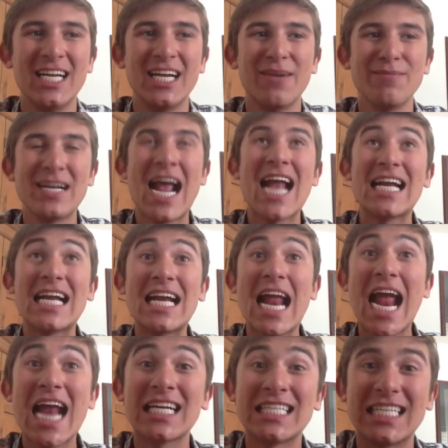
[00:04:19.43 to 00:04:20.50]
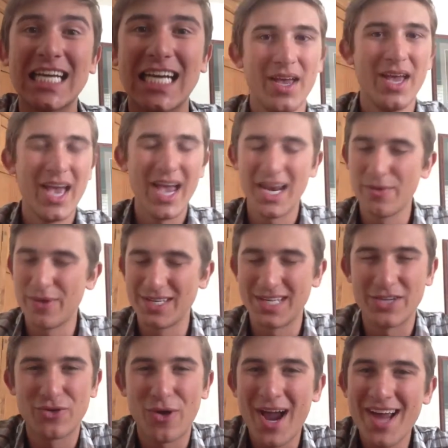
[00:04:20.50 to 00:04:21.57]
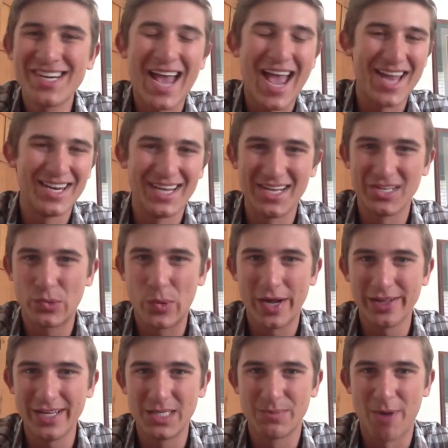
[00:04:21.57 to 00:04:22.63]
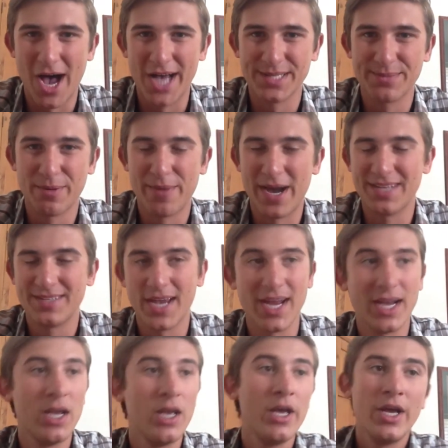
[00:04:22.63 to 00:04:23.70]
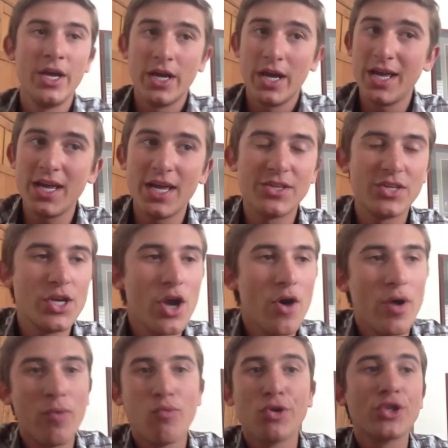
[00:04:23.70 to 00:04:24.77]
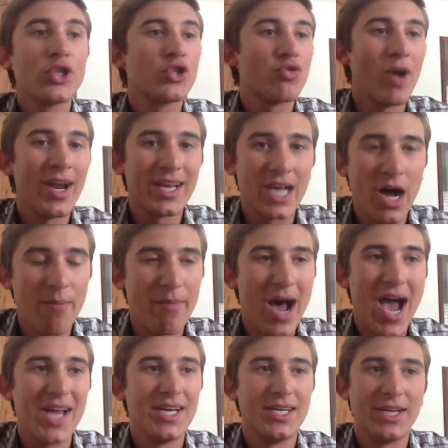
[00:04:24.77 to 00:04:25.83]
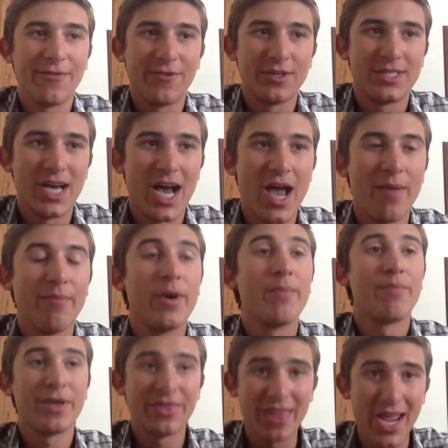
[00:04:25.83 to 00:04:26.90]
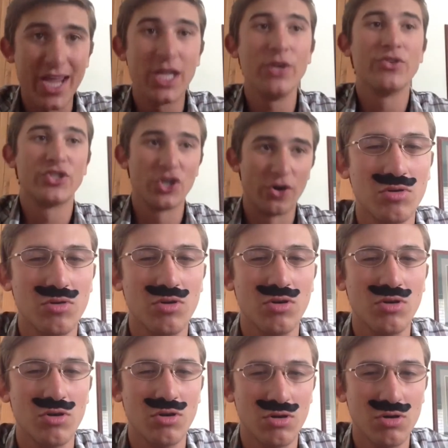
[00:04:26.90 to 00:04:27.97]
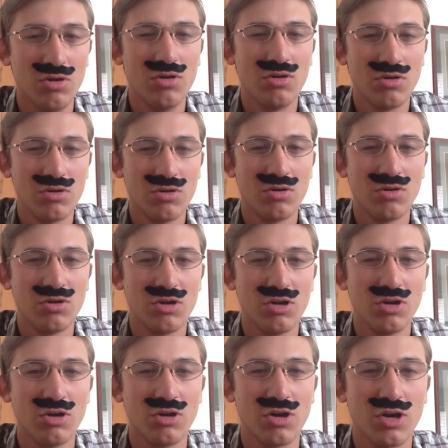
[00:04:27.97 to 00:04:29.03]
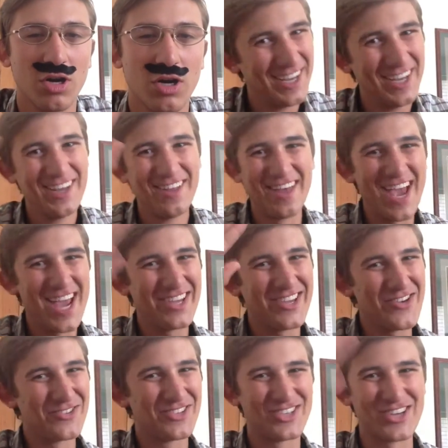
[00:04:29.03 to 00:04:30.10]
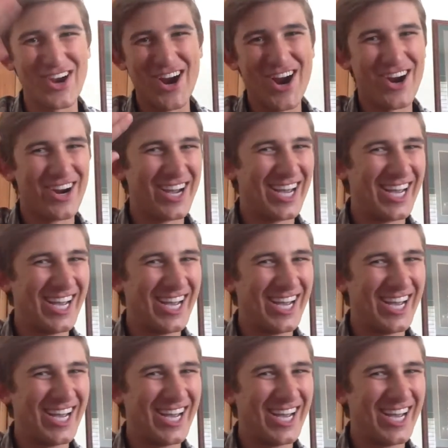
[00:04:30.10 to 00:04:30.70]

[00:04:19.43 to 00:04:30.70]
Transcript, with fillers: I'm not a Nazi. Anyways, I tried to end it as quickly as possible by saying, It, it, you know what, we'll just try to come by at a different time, but, but thank you, sir. Uh-huh. Alright. Thank you, sir!